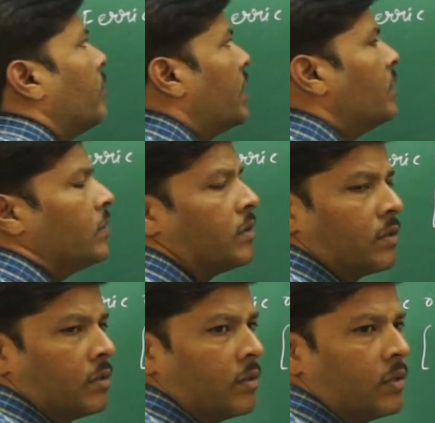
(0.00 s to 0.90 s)
place
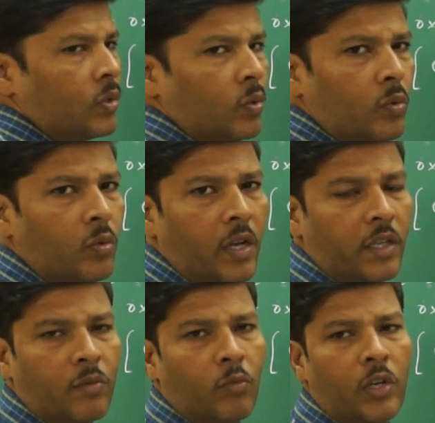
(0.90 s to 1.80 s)
two
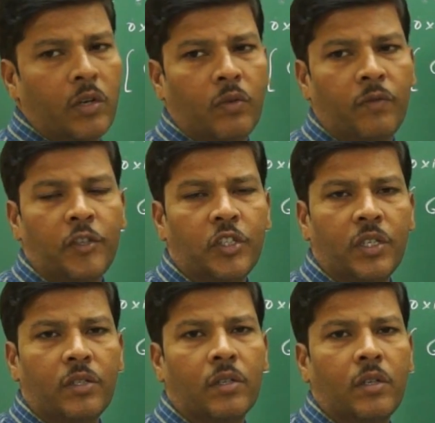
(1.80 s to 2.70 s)
as a molar
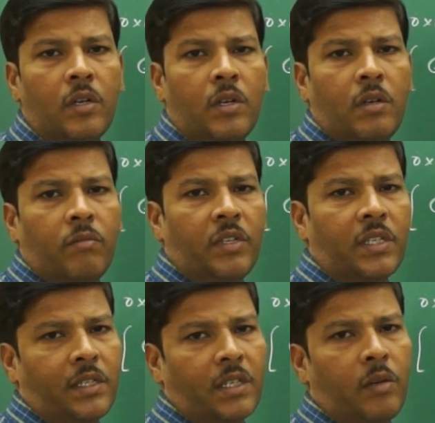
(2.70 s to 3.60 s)
coefficient
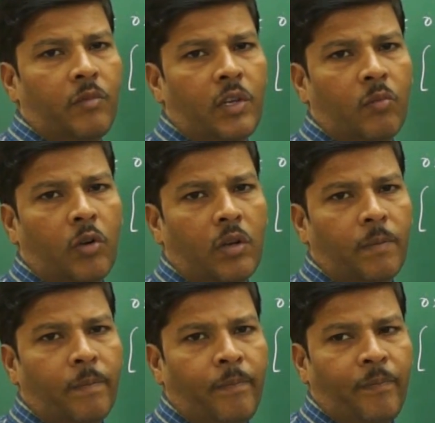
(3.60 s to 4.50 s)
besides aluminium
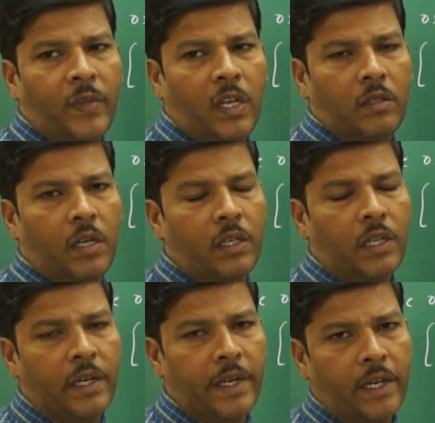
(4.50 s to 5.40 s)
atom, the
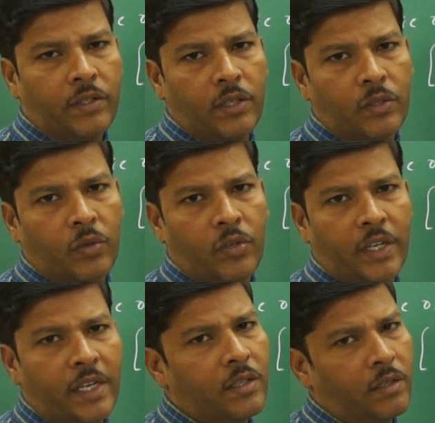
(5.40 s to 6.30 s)
entire reaction is going to
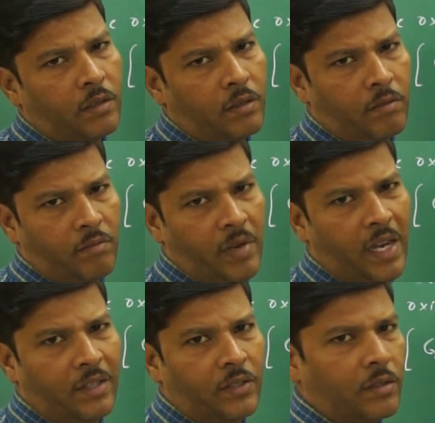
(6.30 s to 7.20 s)
get
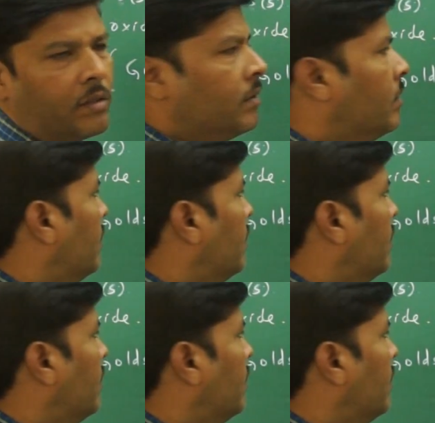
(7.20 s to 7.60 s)
balanced.